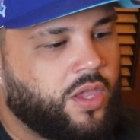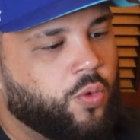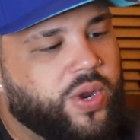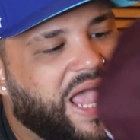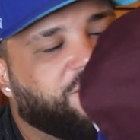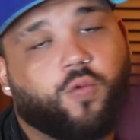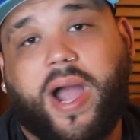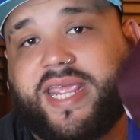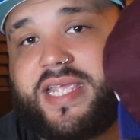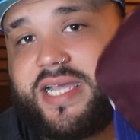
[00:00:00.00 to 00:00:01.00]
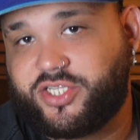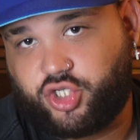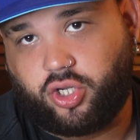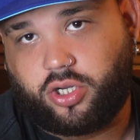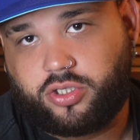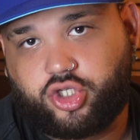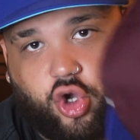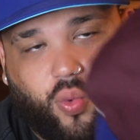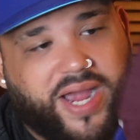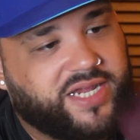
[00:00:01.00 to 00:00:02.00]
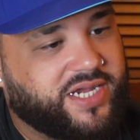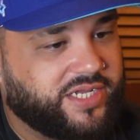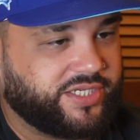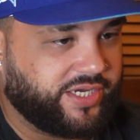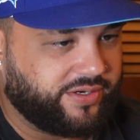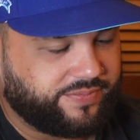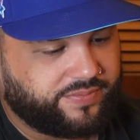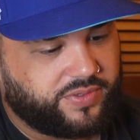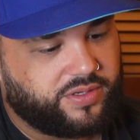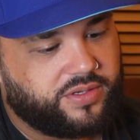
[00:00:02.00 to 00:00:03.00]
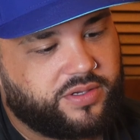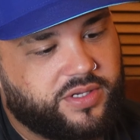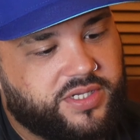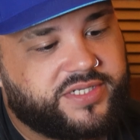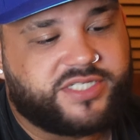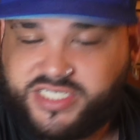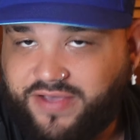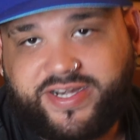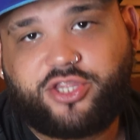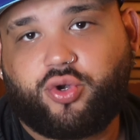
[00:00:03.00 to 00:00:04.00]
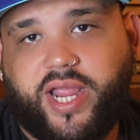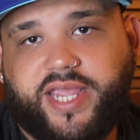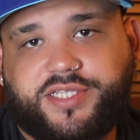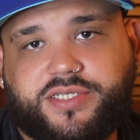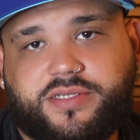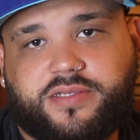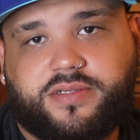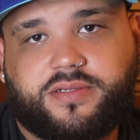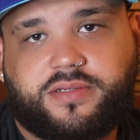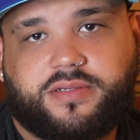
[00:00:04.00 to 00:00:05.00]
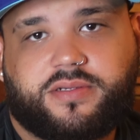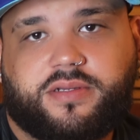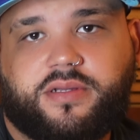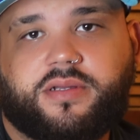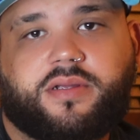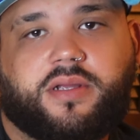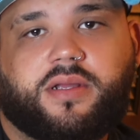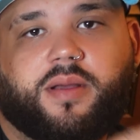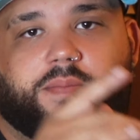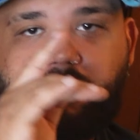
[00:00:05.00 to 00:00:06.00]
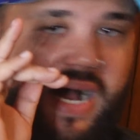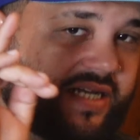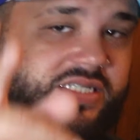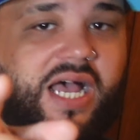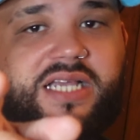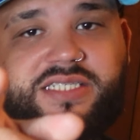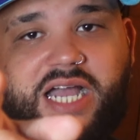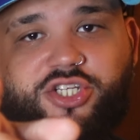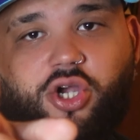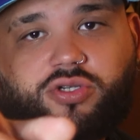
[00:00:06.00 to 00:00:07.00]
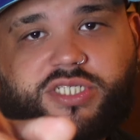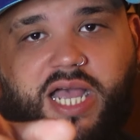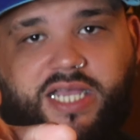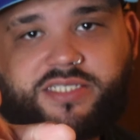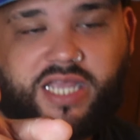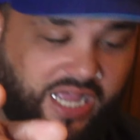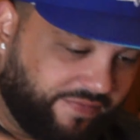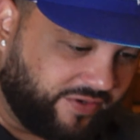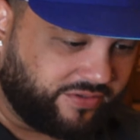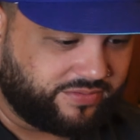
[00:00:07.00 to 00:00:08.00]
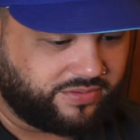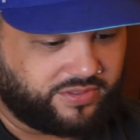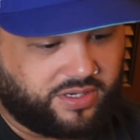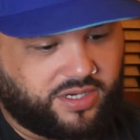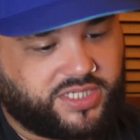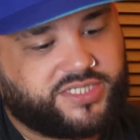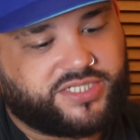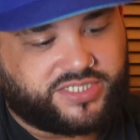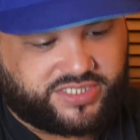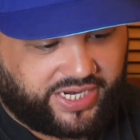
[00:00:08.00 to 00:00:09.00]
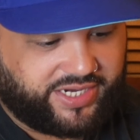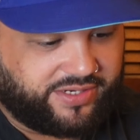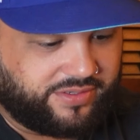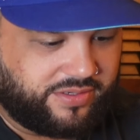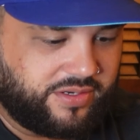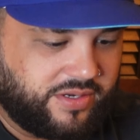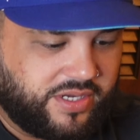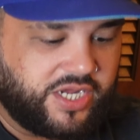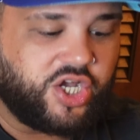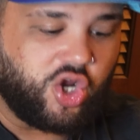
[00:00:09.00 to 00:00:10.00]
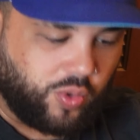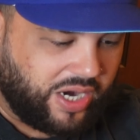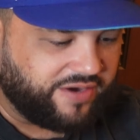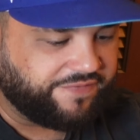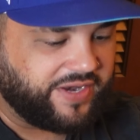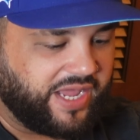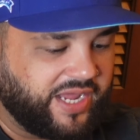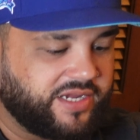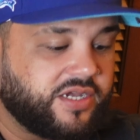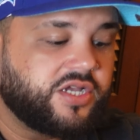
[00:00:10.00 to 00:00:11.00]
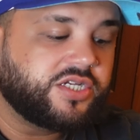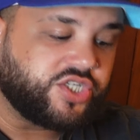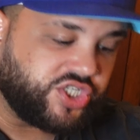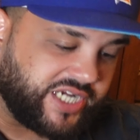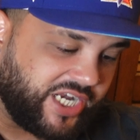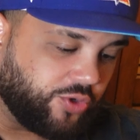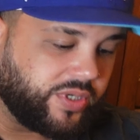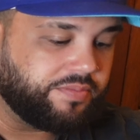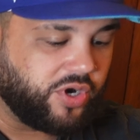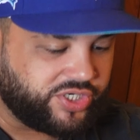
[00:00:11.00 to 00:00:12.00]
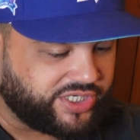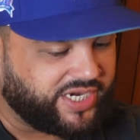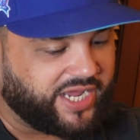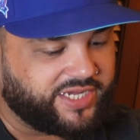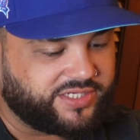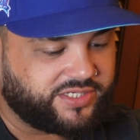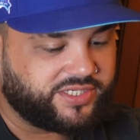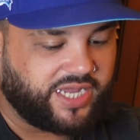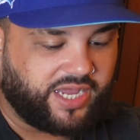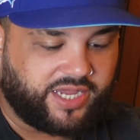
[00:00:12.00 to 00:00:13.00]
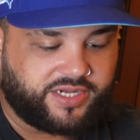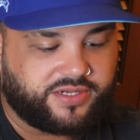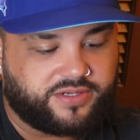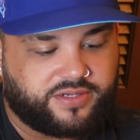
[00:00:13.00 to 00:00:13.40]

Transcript: We have white guts, y'all. So white guts here. Seven and three eighths. My size, not size ever, because this is staying. New era flag, genuine merchandise tag,